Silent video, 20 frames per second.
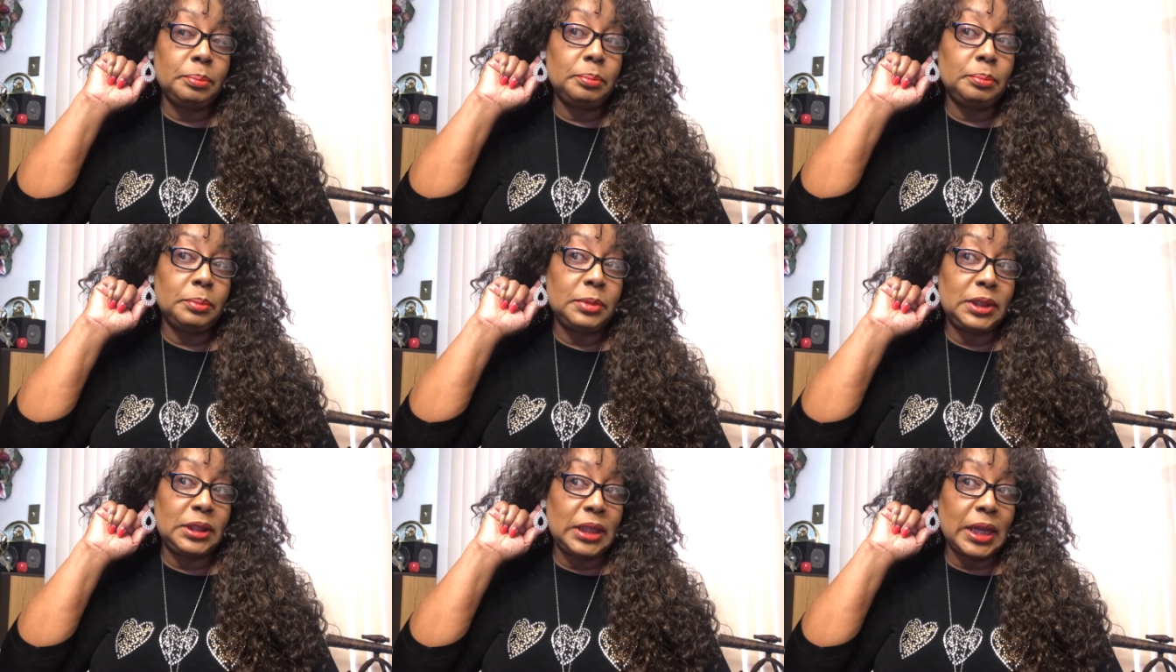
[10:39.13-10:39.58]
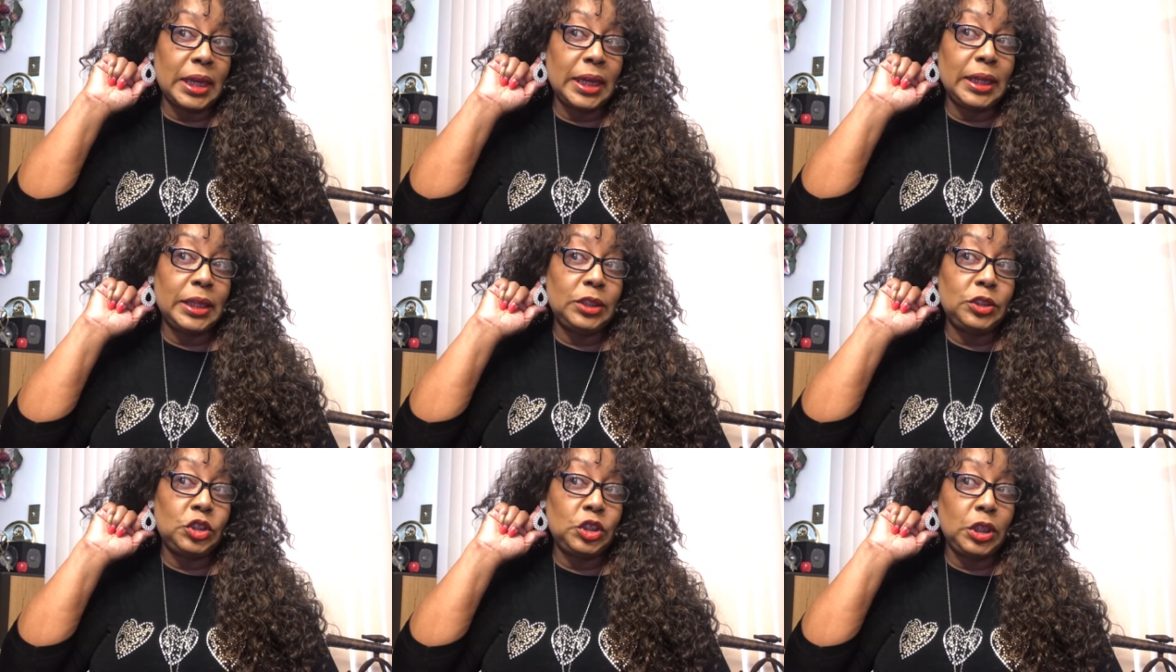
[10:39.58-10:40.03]

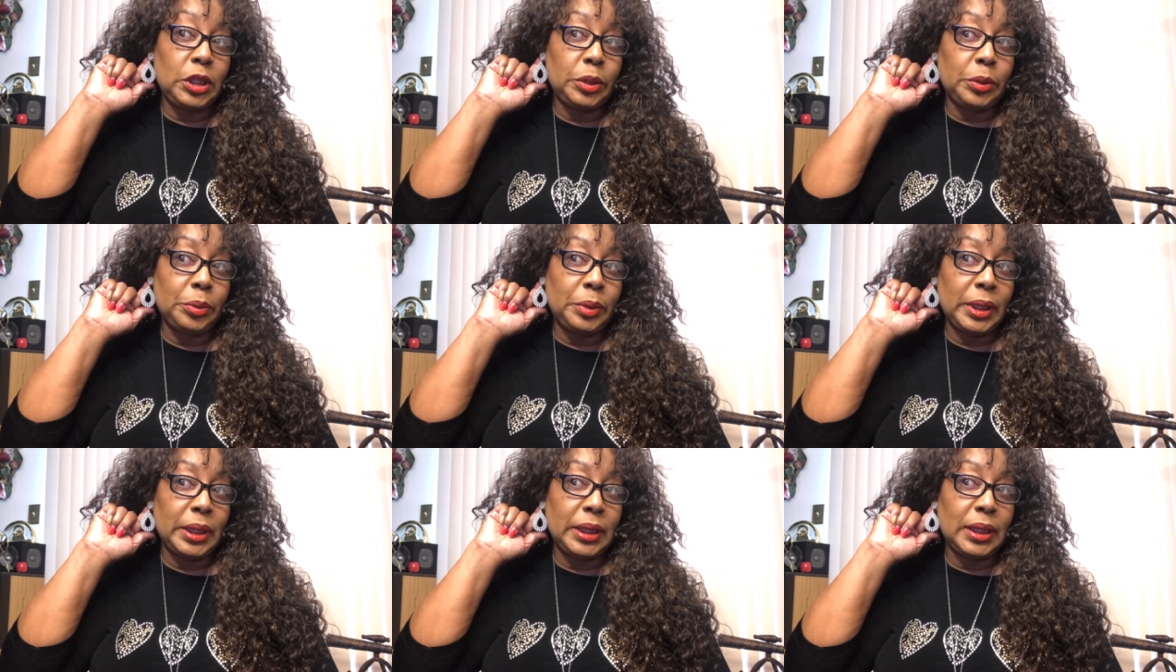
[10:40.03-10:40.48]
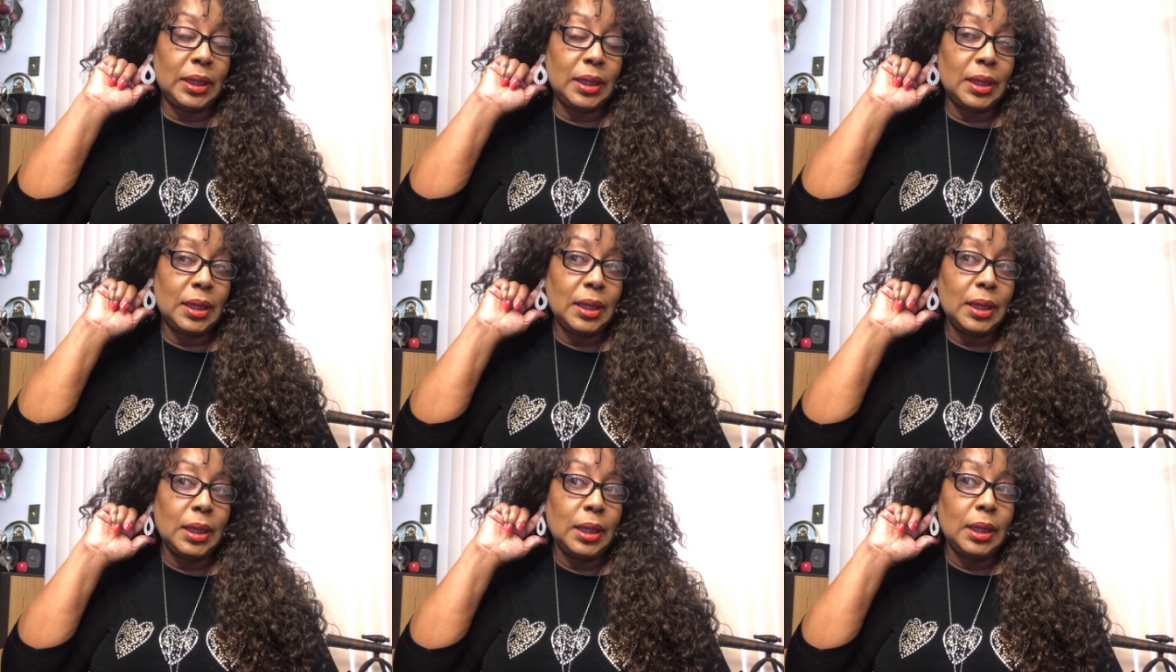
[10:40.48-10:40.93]
upstage earring
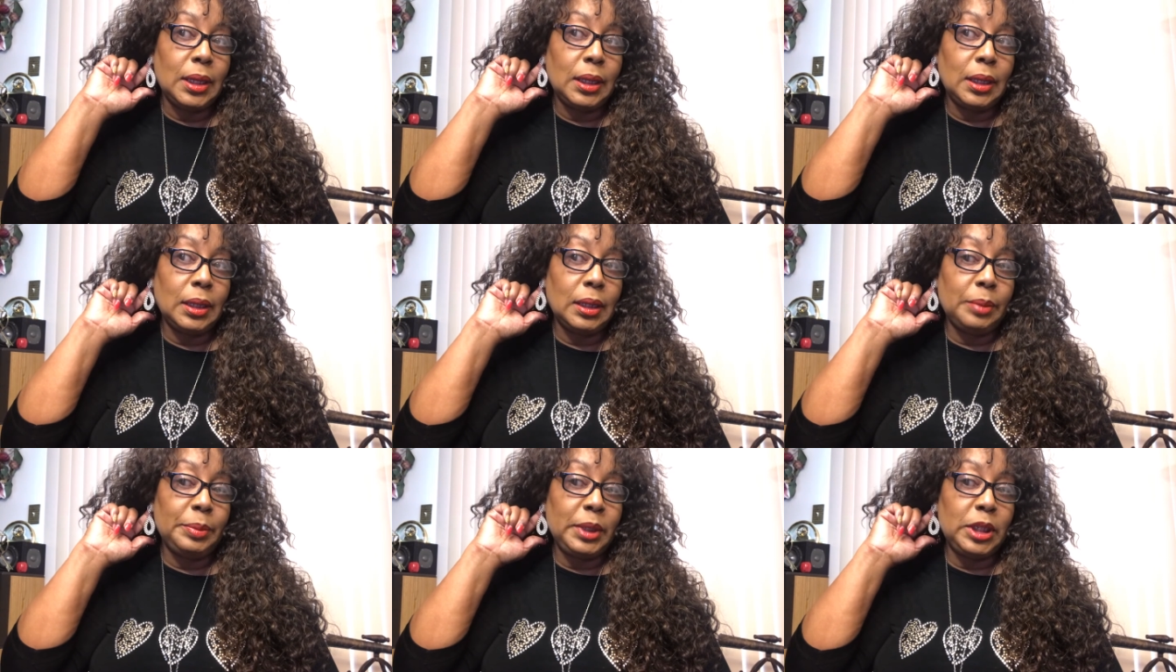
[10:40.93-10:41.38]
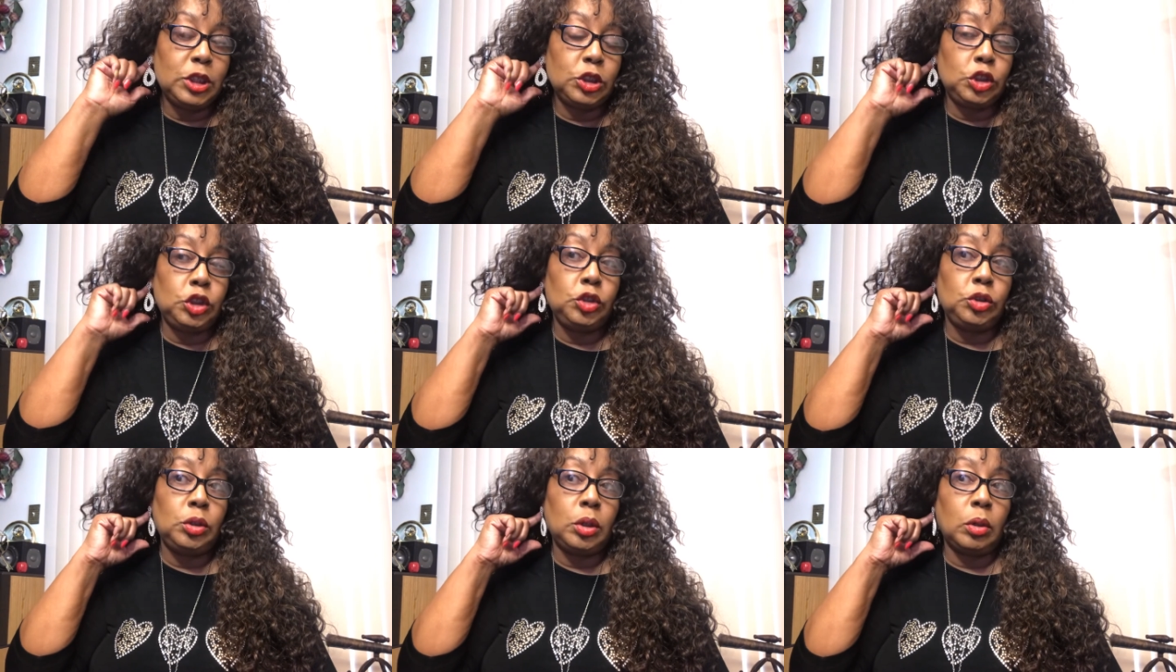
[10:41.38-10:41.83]
uh, because,
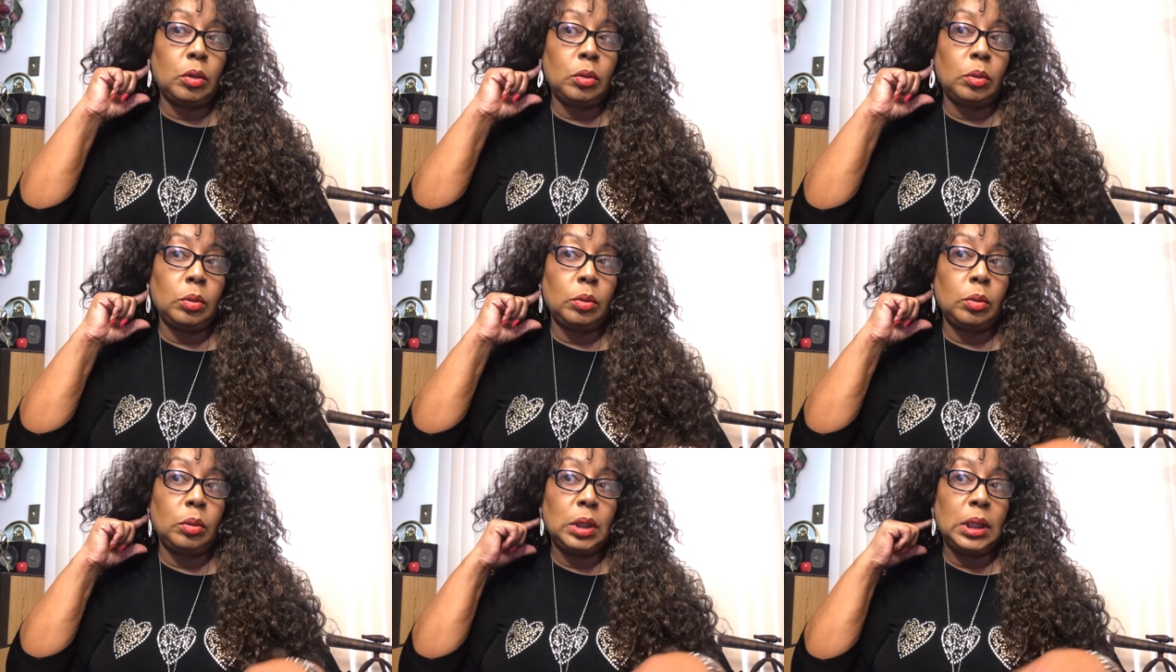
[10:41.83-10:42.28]
you know,